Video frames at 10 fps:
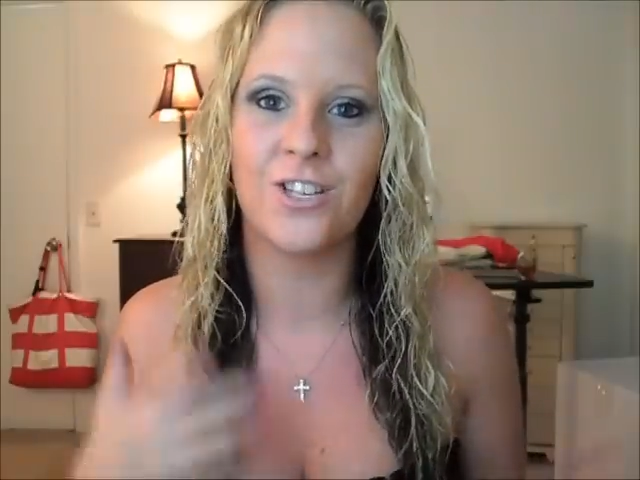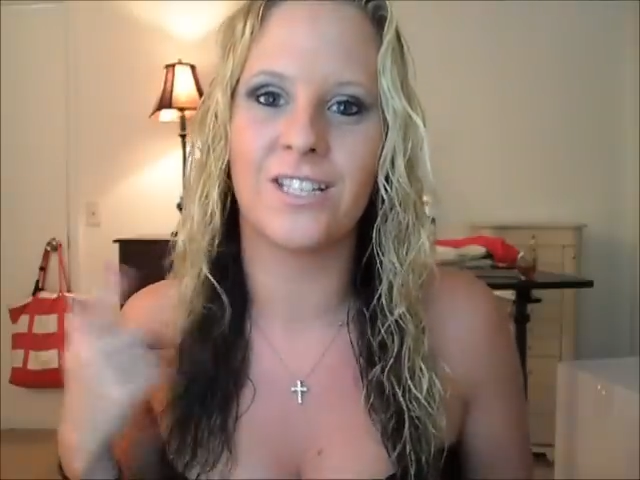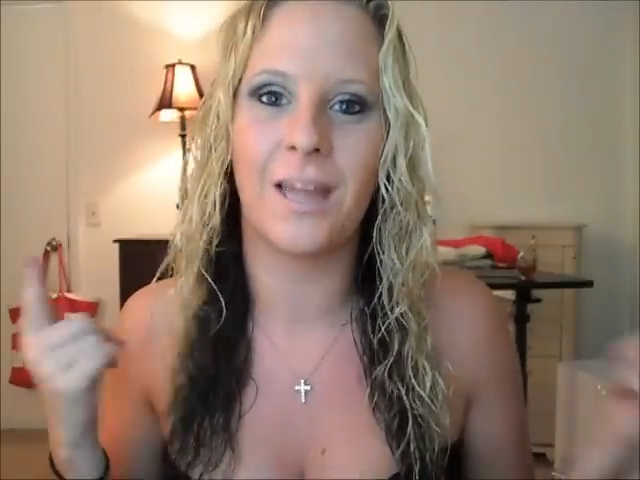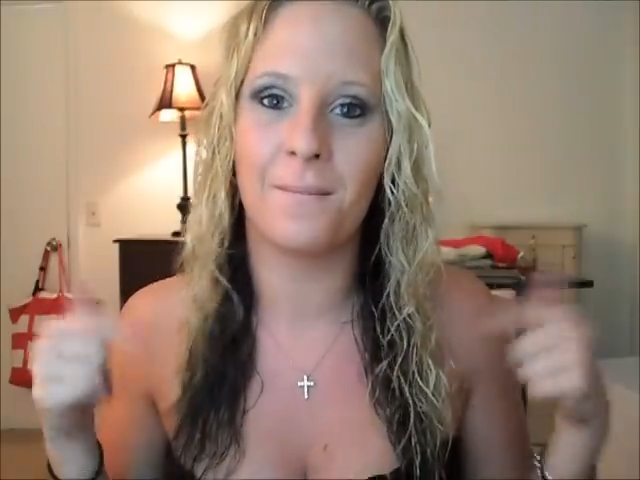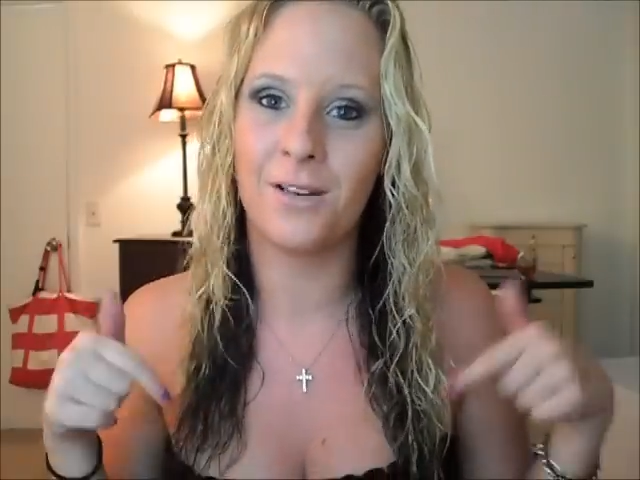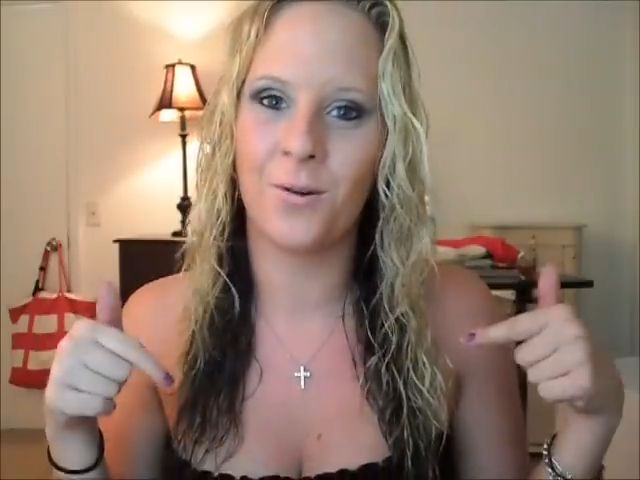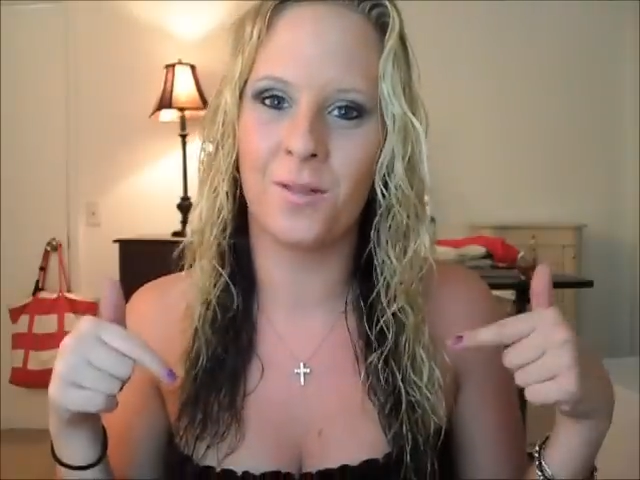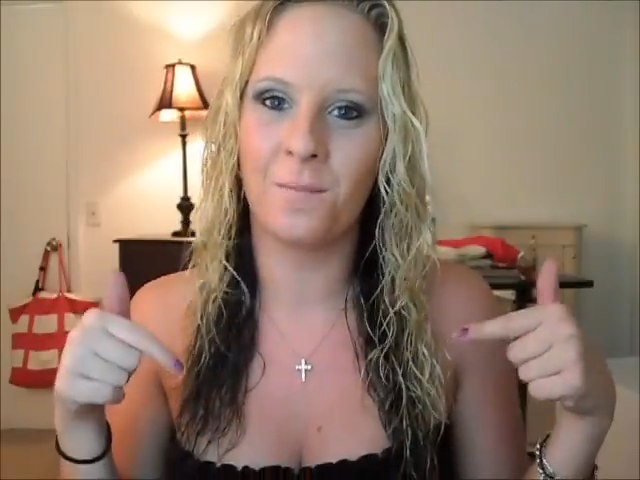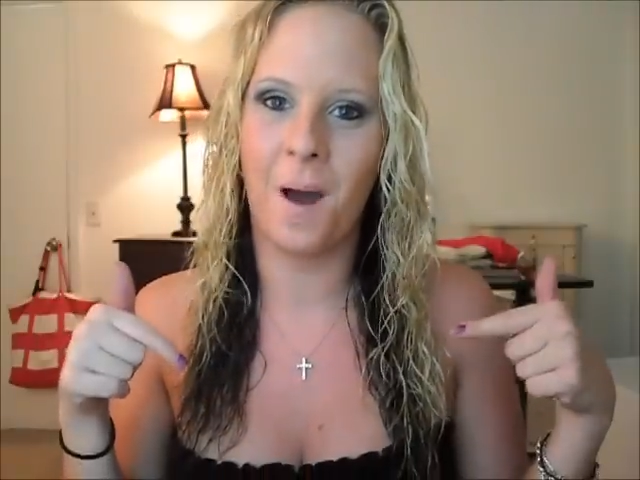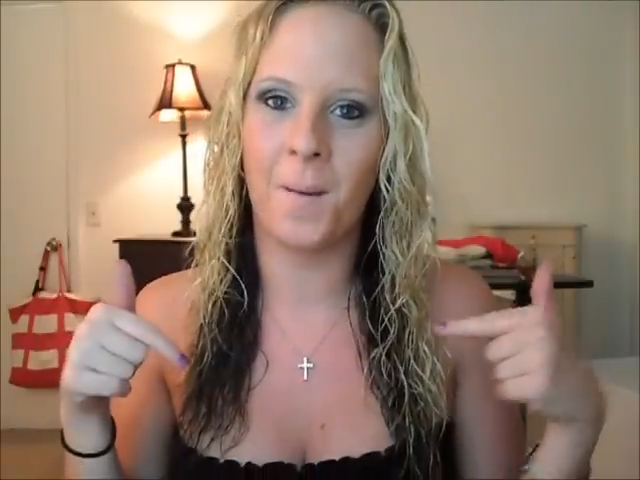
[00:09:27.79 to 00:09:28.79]
just let me know
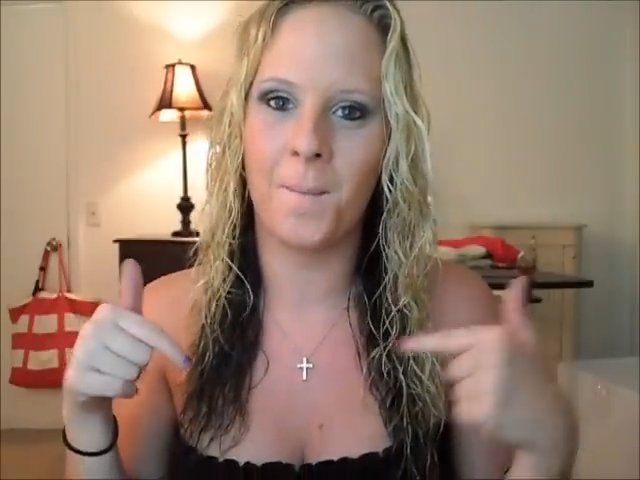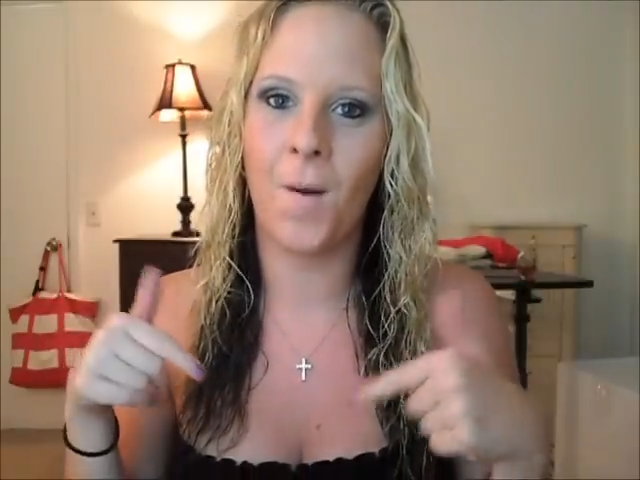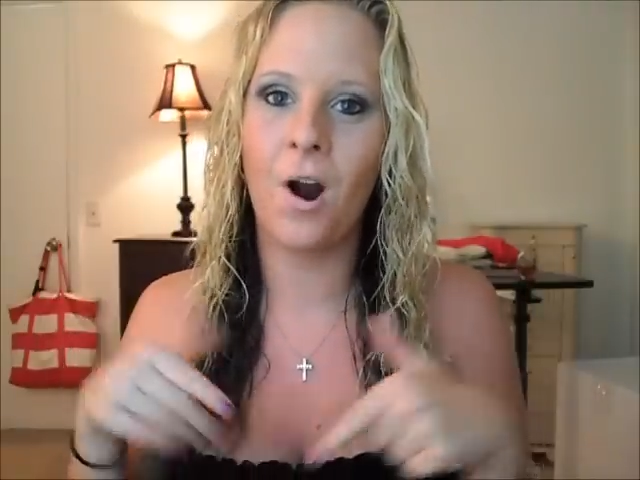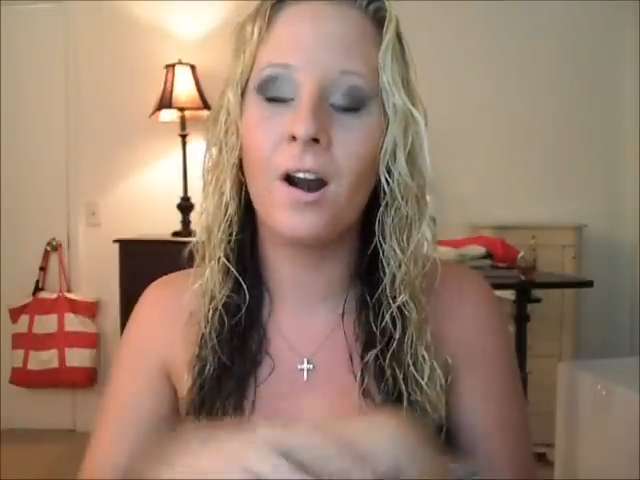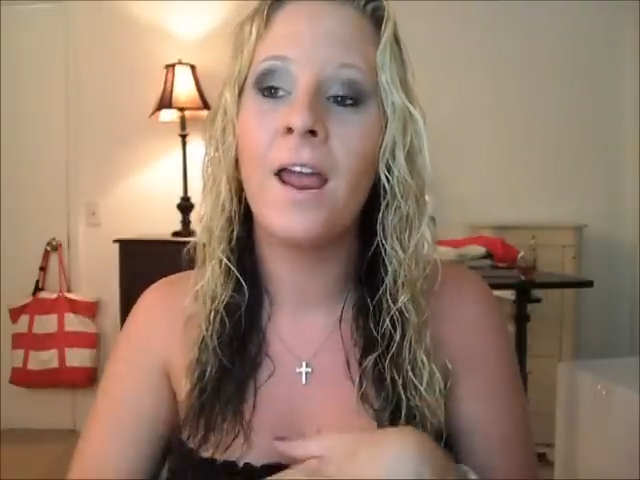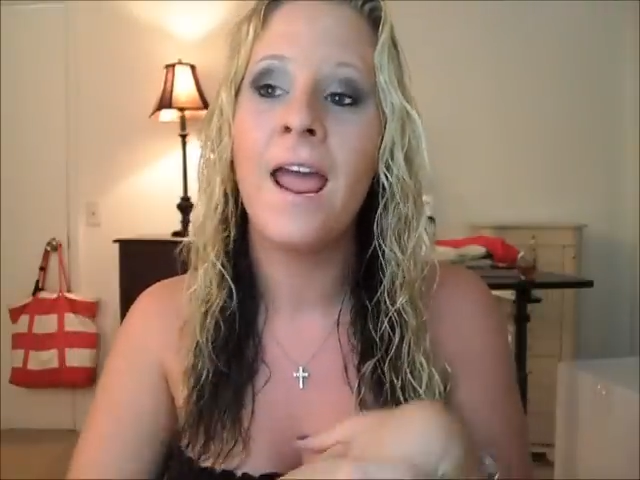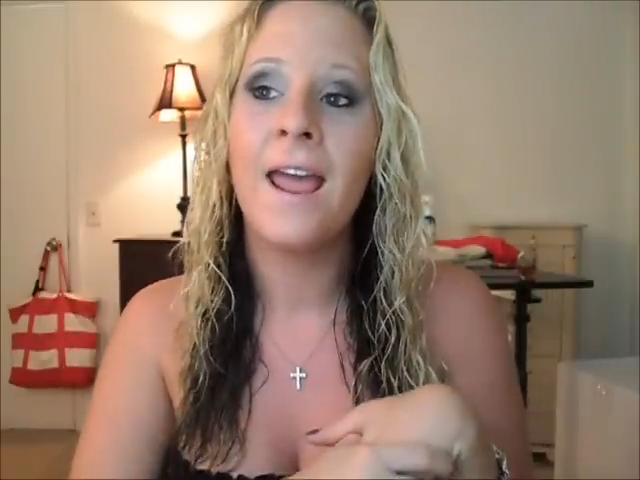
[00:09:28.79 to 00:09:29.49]
in the bottom bar.